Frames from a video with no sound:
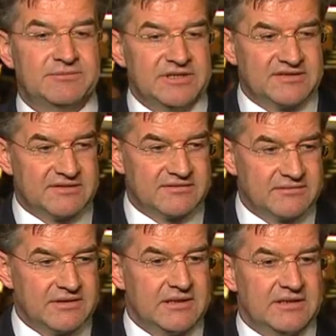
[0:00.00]
means
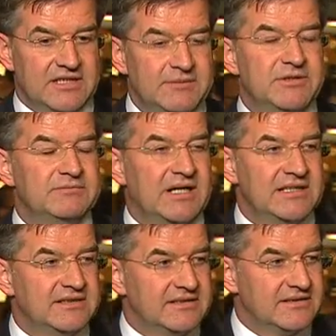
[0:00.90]
keep in
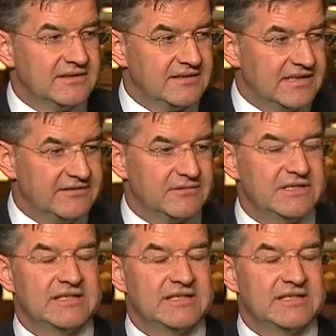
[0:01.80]
mind in every